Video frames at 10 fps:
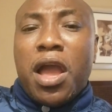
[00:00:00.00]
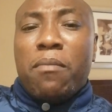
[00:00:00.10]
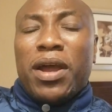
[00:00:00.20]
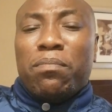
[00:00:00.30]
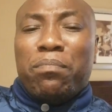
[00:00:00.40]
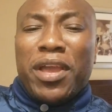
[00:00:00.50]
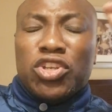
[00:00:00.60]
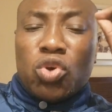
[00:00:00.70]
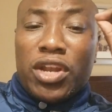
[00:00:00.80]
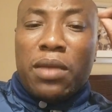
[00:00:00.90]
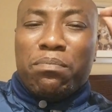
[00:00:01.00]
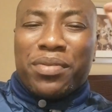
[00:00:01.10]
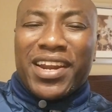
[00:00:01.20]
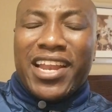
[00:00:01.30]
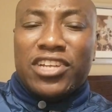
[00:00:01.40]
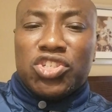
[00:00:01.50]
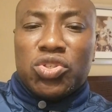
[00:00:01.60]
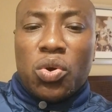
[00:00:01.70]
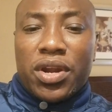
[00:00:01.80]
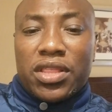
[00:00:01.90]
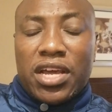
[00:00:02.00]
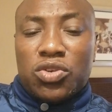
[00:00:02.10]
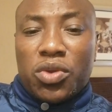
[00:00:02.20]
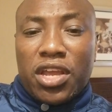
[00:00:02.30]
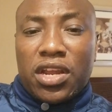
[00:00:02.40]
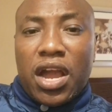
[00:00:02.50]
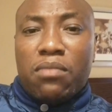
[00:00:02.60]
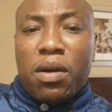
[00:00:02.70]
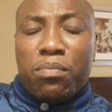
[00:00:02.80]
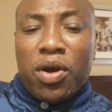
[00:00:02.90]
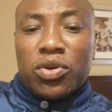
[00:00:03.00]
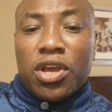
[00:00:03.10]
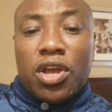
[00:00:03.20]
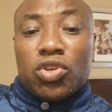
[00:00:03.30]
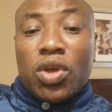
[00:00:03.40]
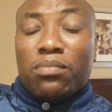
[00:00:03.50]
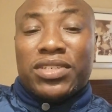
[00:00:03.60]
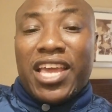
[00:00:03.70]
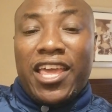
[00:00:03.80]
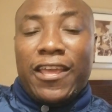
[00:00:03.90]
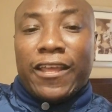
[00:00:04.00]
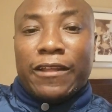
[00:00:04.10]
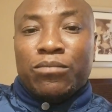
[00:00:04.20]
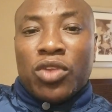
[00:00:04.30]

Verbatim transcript: but based on a brilliant story that you can come about. So I'm saying,